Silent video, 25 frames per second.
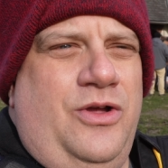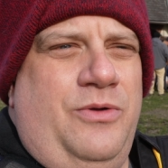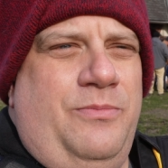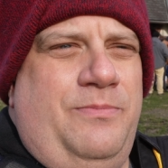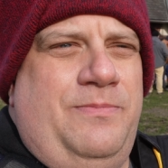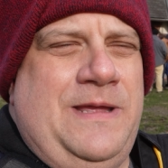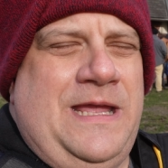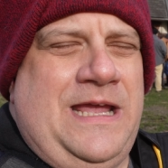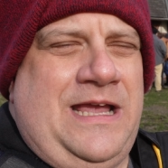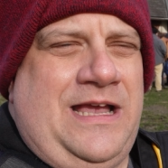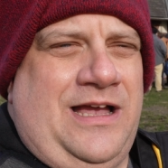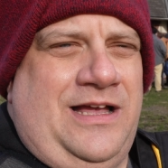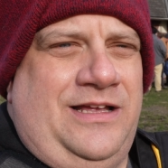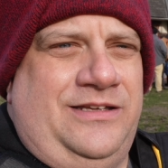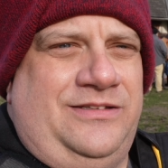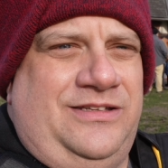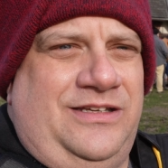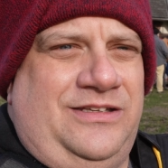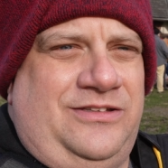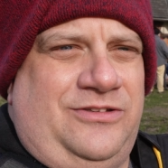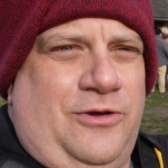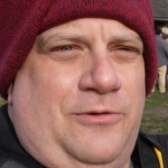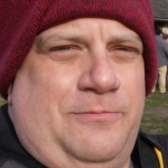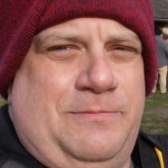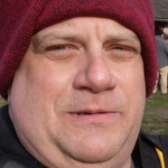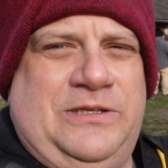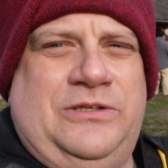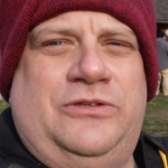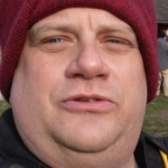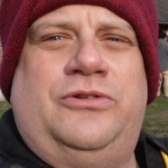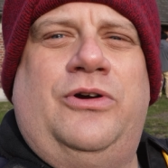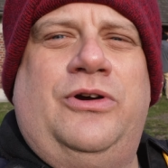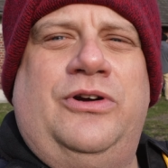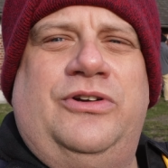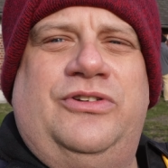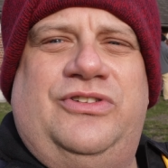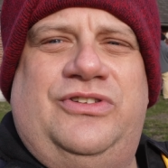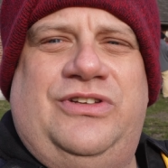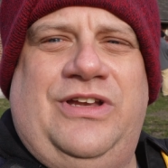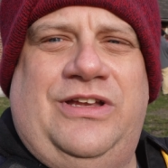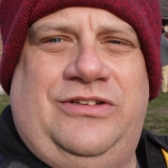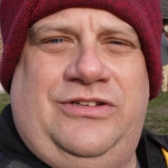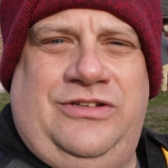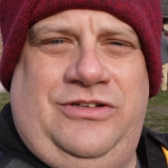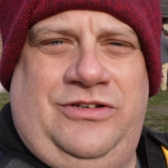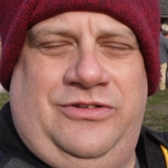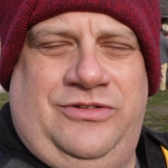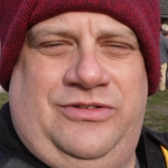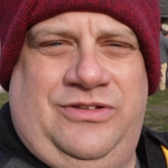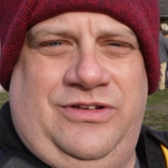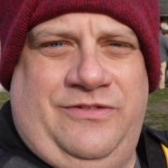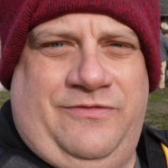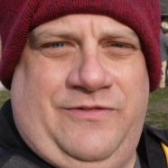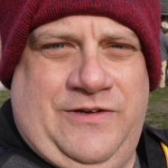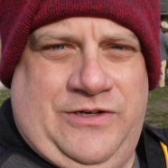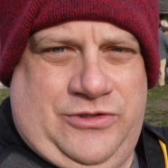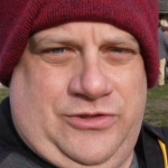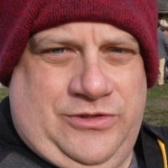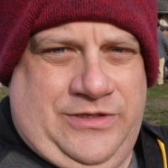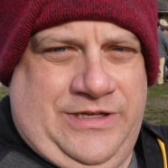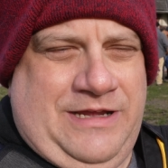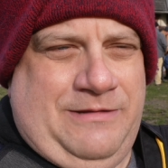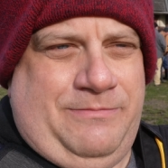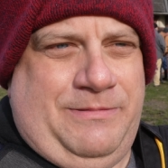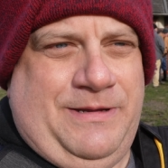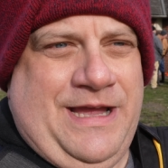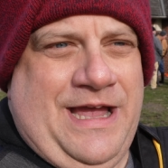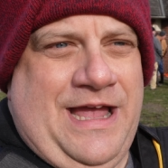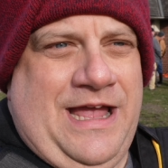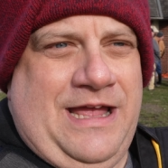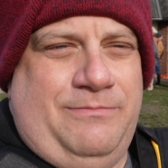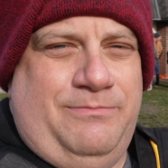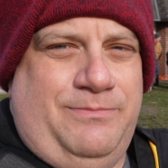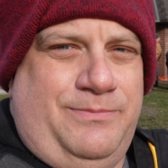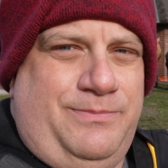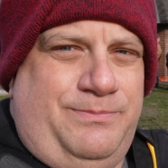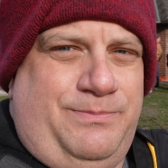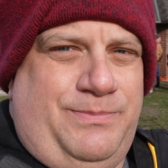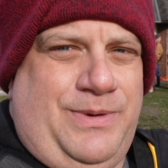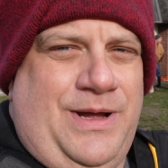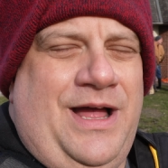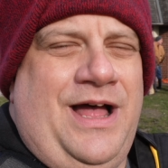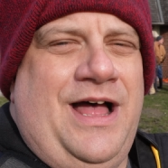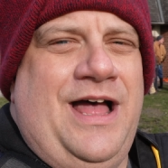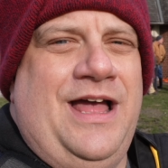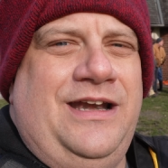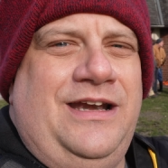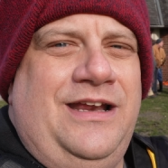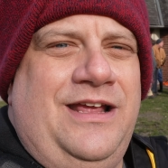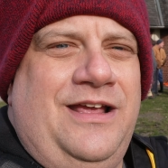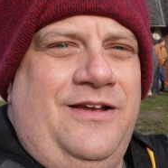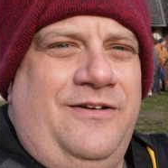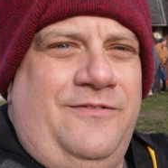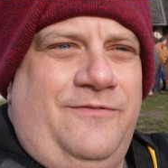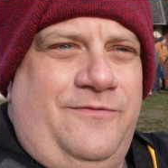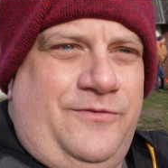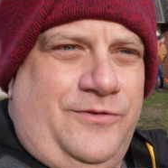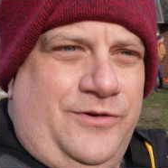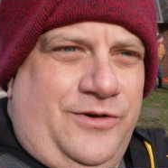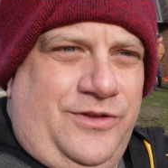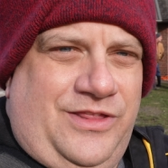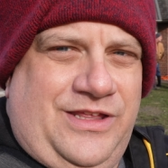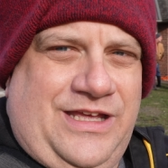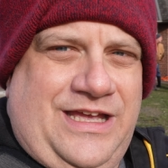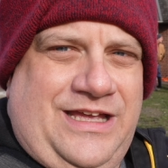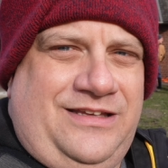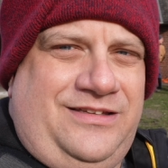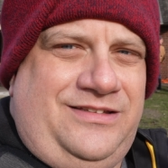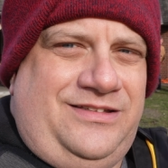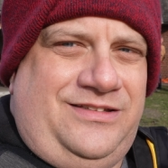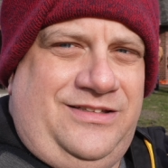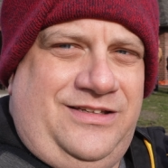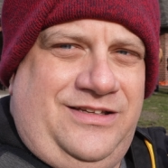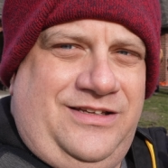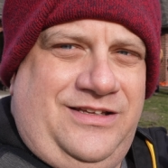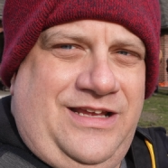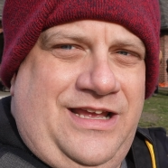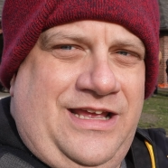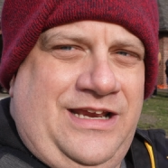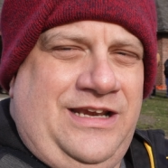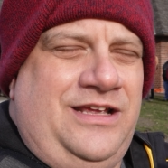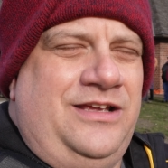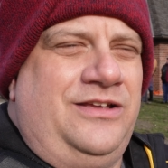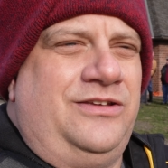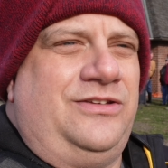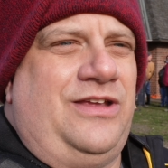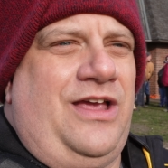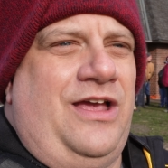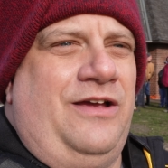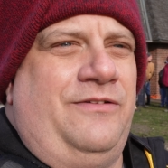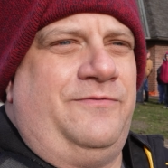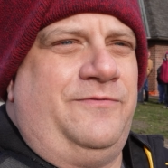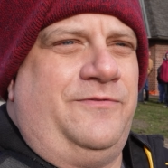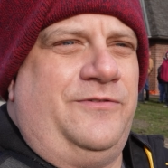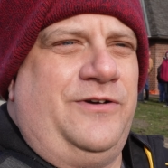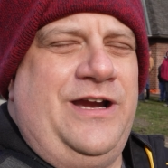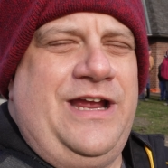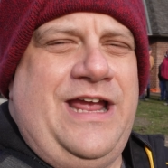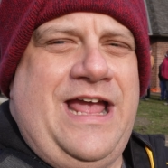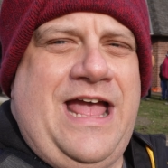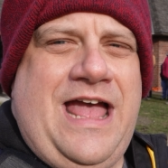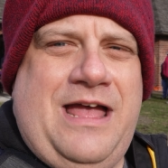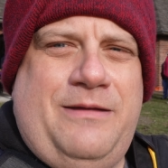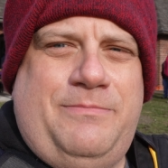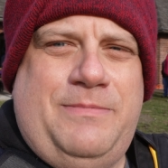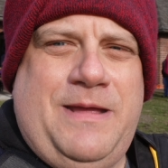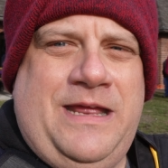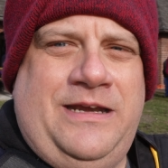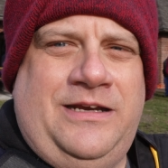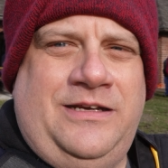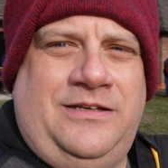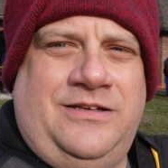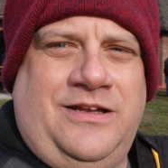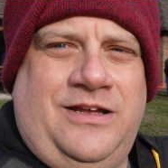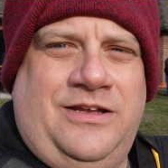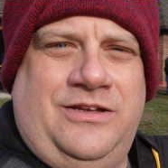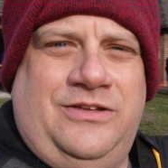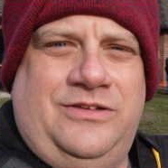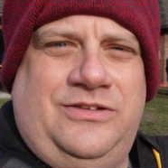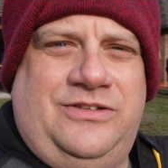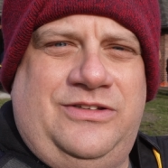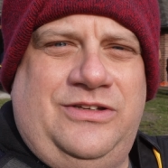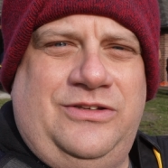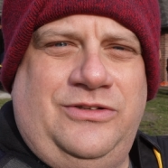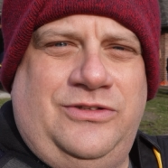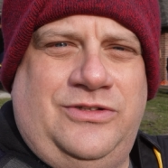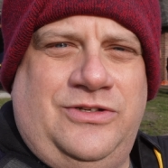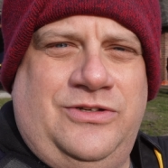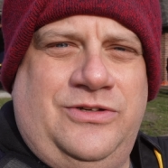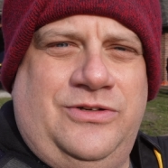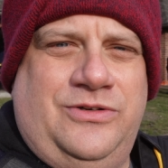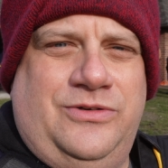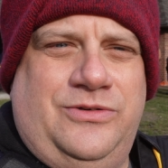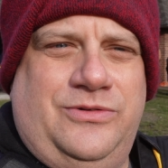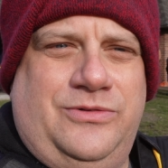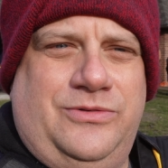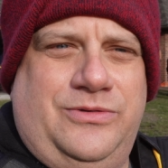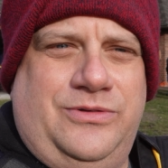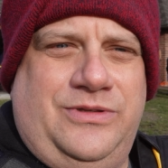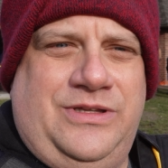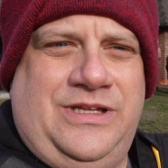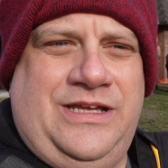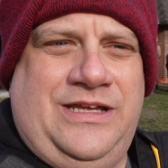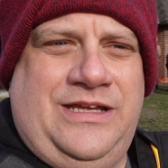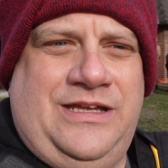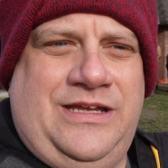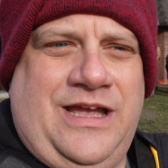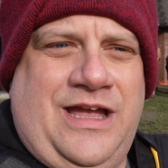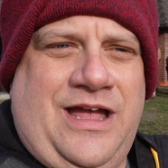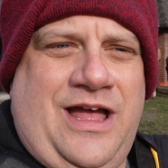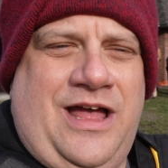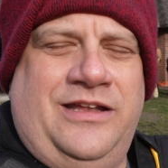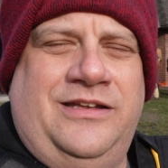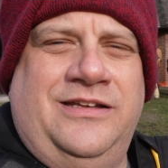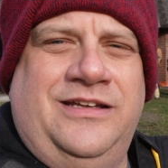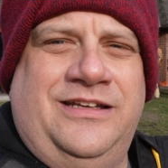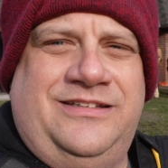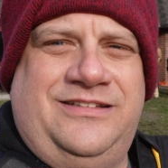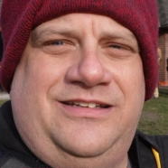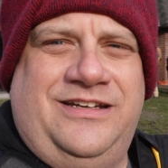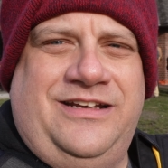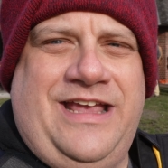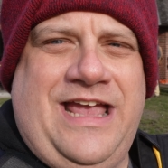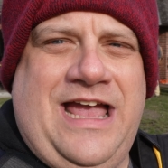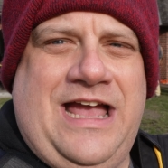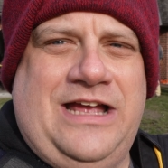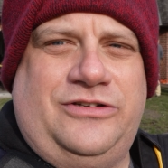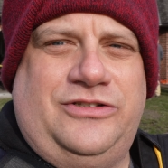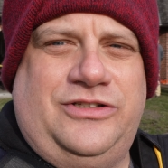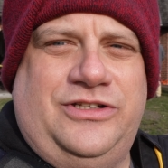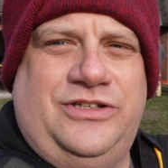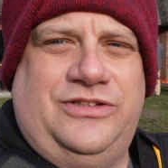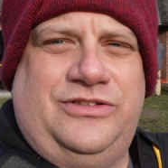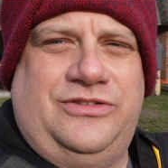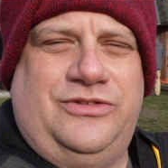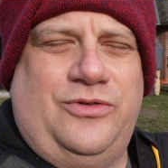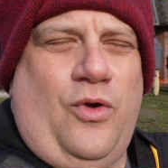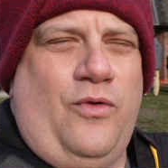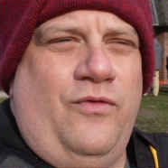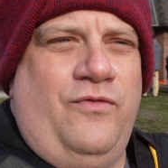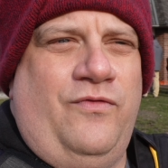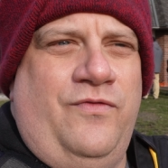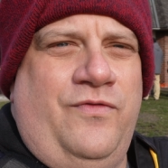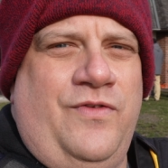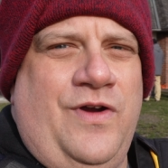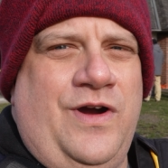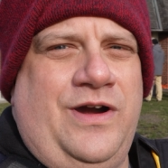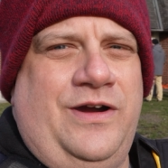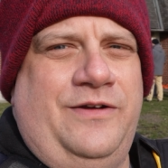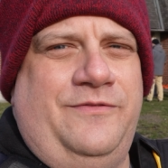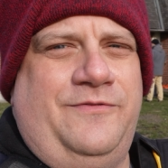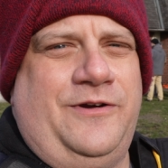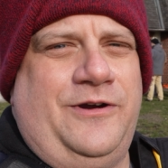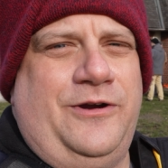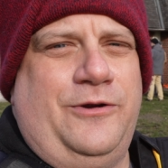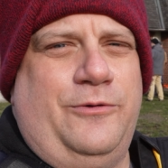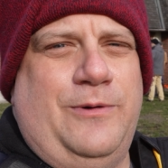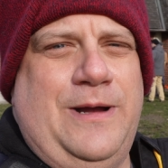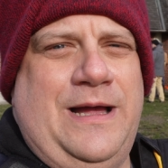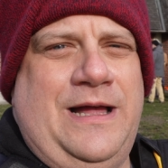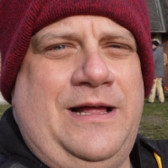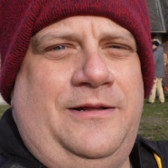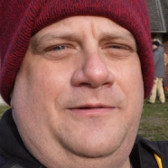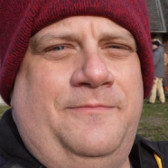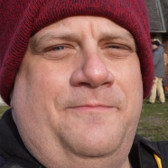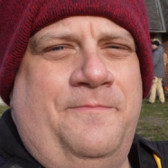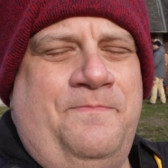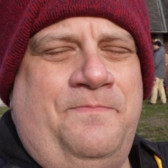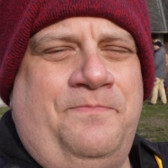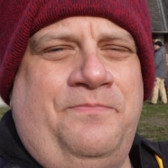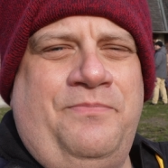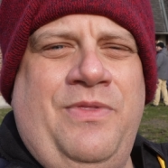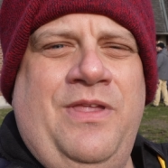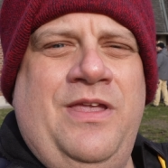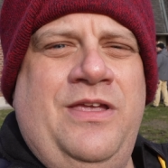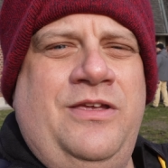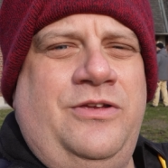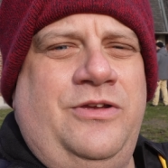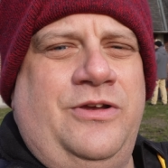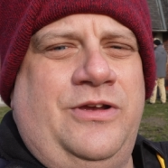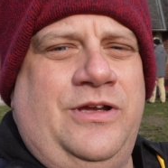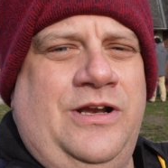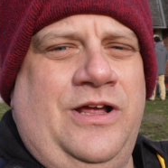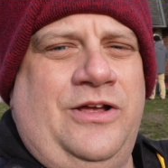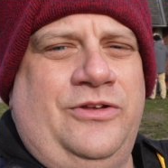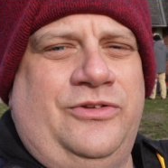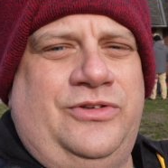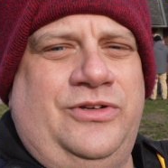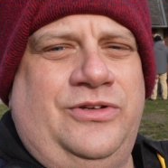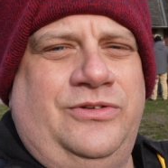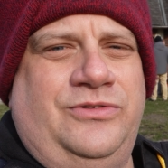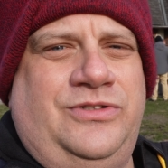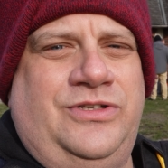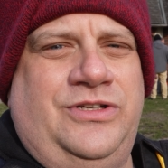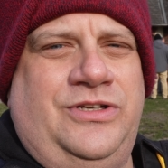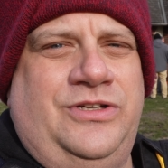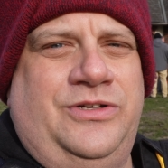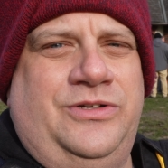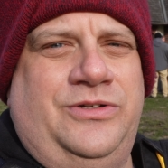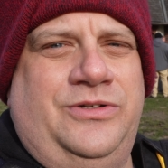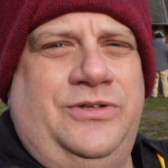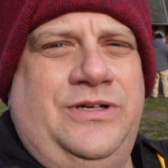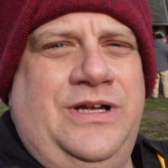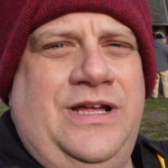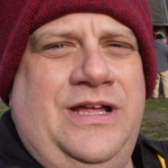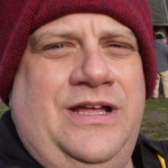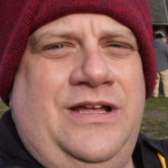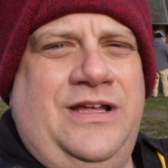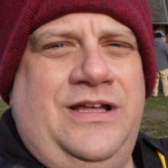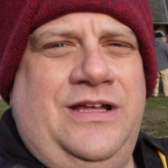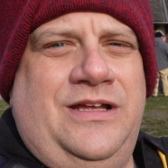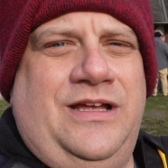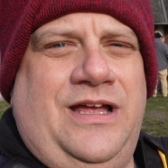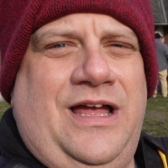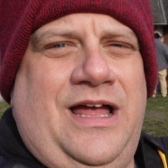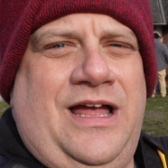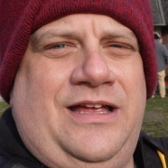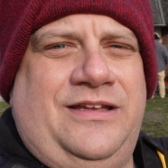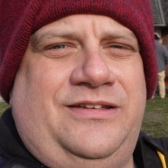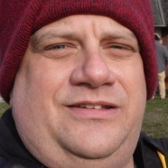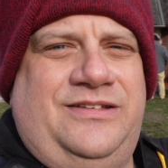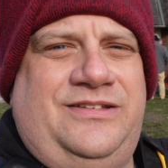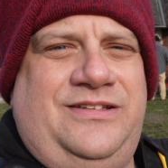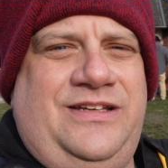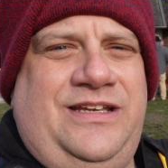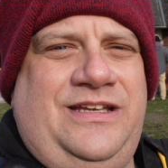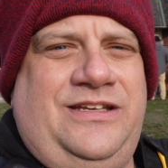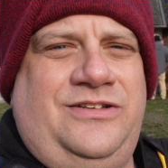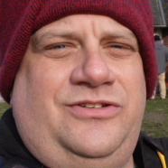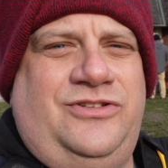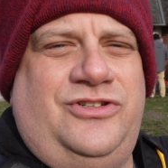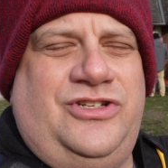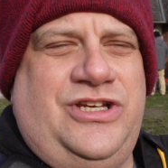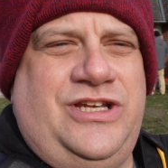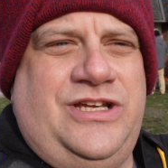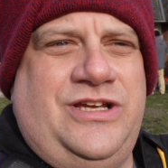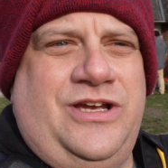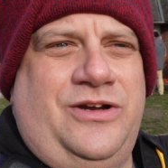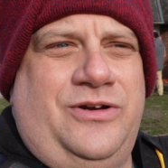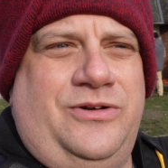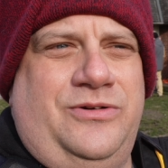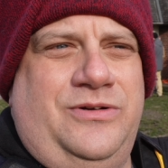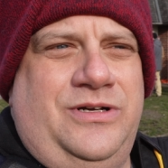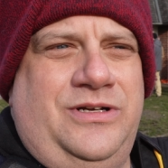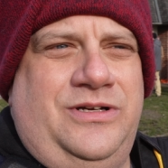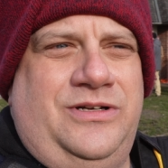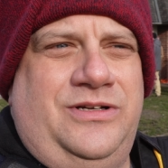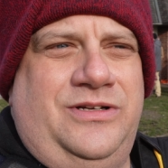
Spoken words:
because it's open source, doesn't use the official API, but for this, it is a free app and it does do the unlisted caches very, very well. You can also do CGeo,